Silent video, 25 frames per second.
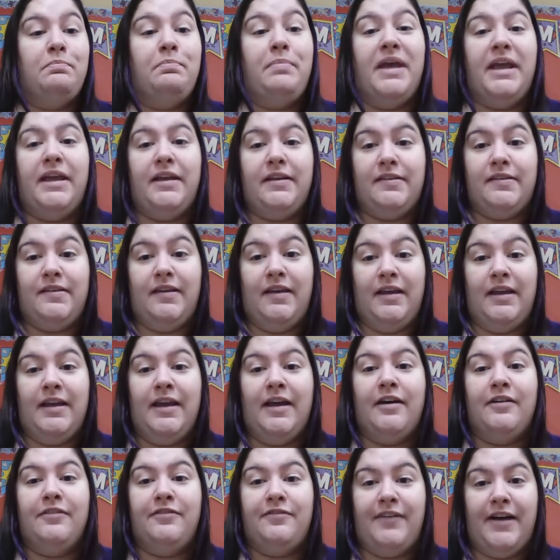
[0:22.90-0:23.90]
pacing,
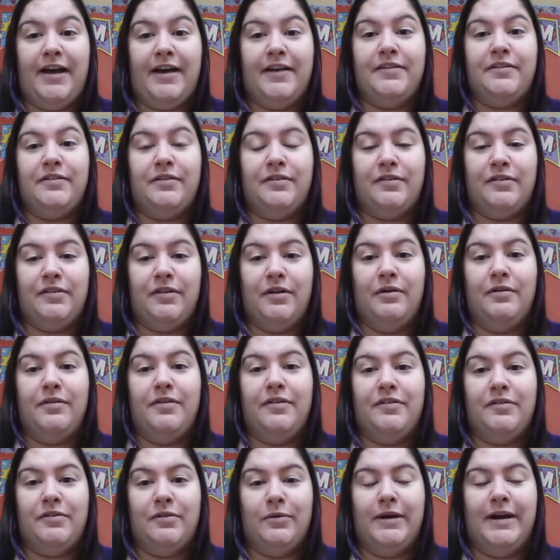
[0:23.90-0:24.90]
how fast or slow the
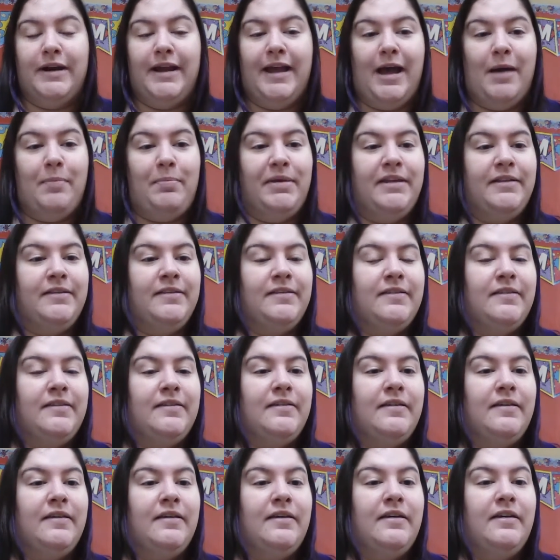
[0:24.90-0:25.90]
story happens,
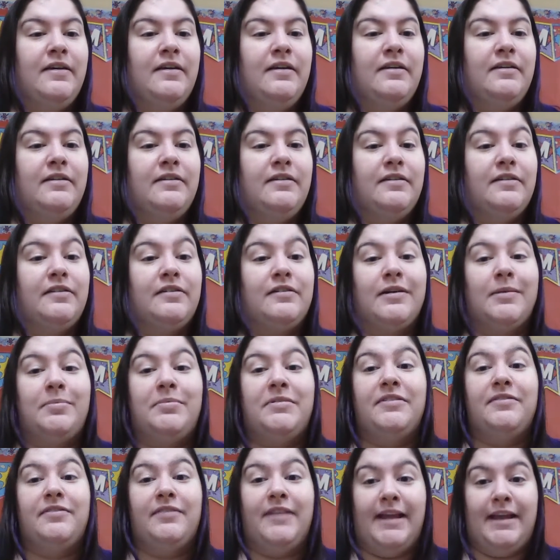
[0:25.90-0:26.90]

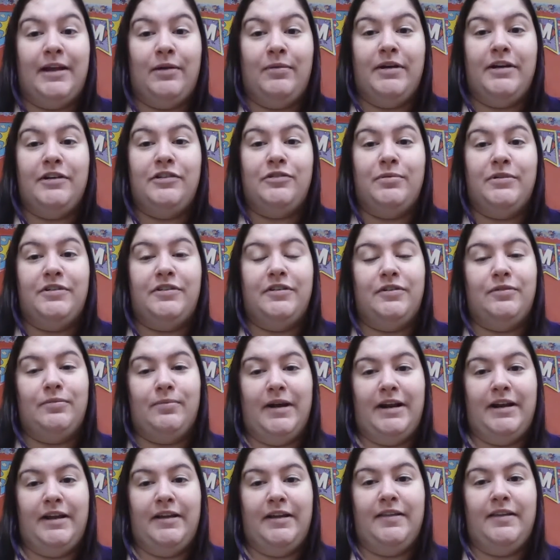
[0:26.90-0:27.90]
descriptive language, which is
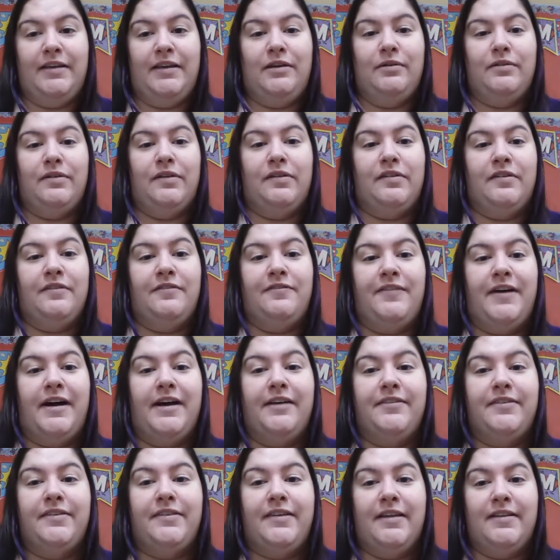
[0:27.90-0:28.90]
writing that uses the
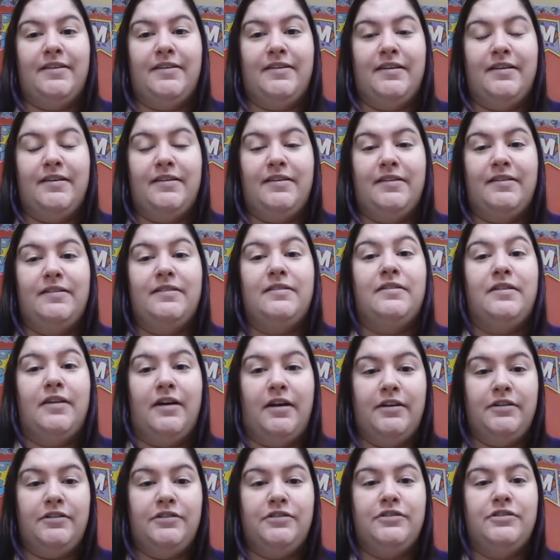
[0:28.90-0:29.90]
five senses:
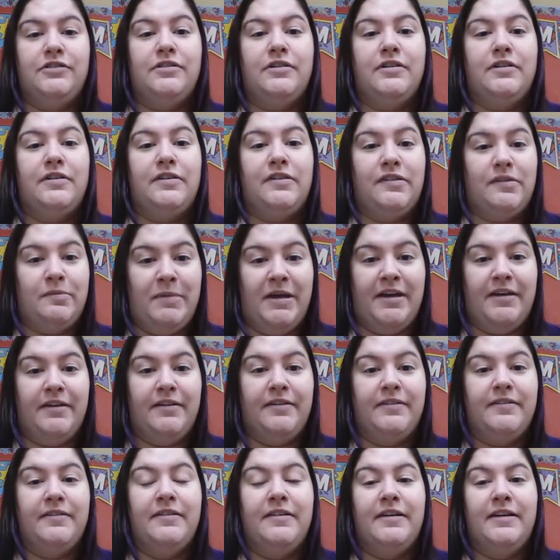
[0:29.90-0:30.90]
touch,
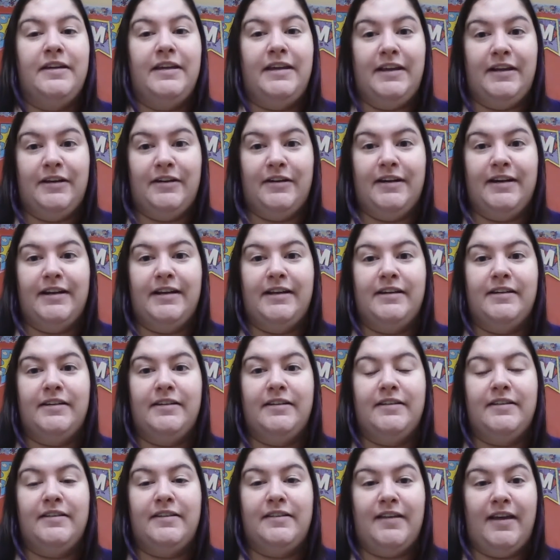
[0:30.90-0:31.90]
smell, hearing,
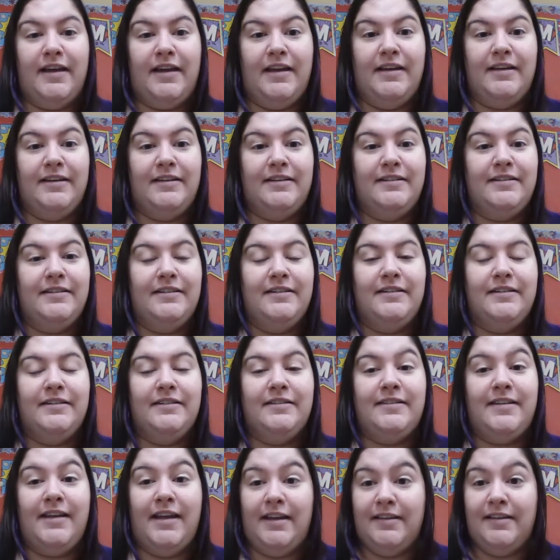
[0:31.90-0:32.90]
sight,
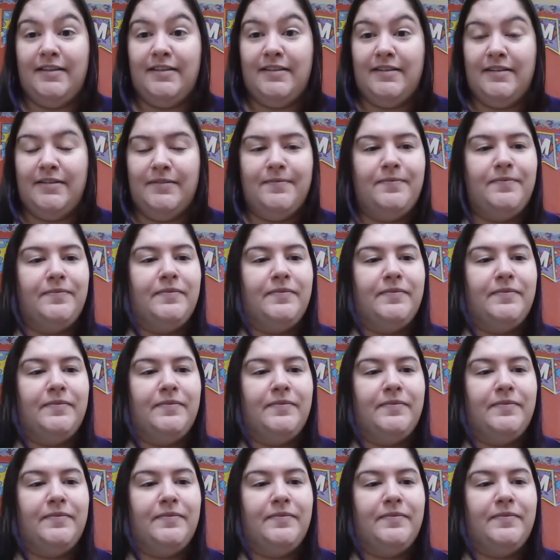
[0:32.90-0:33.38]
taste.